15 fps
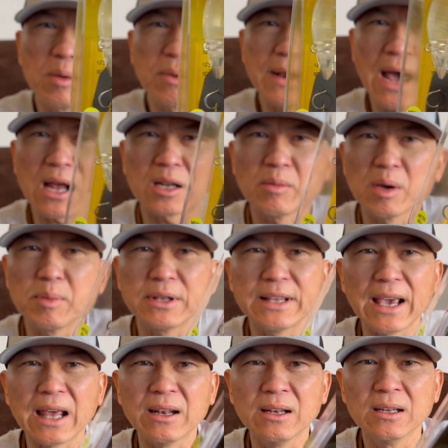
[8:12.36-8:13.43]
me down to maybe
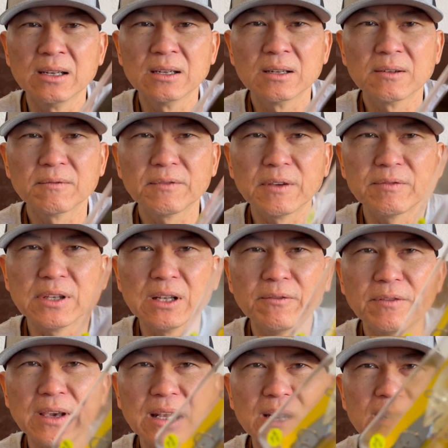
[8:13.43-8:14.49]
10, 15
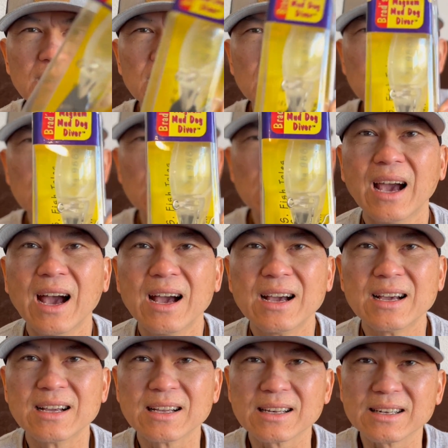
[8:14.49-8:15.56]
feet.
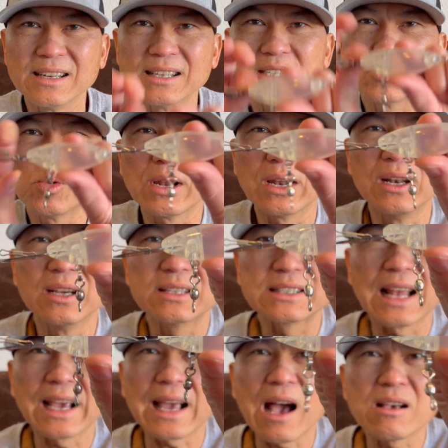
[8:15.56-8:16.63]
This is what it looks
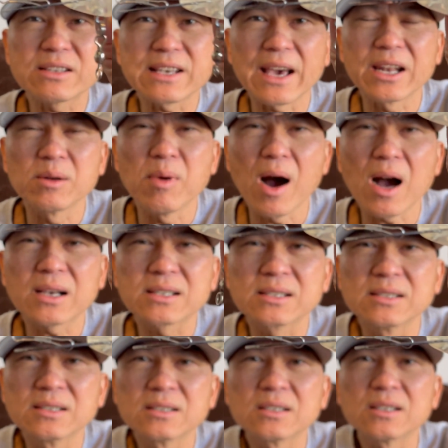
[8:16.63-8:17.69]
like outside the box.
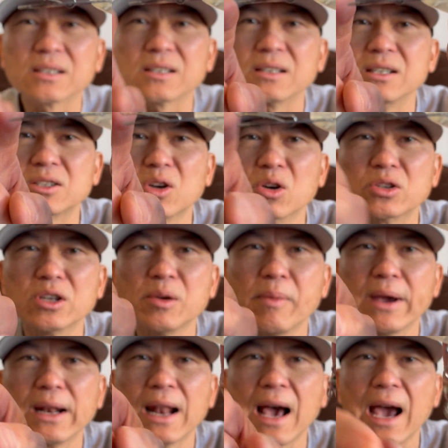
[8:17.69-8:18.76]
Let's go to your
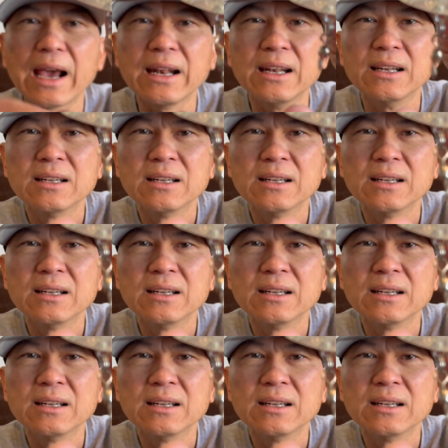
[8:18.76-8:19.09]
main line,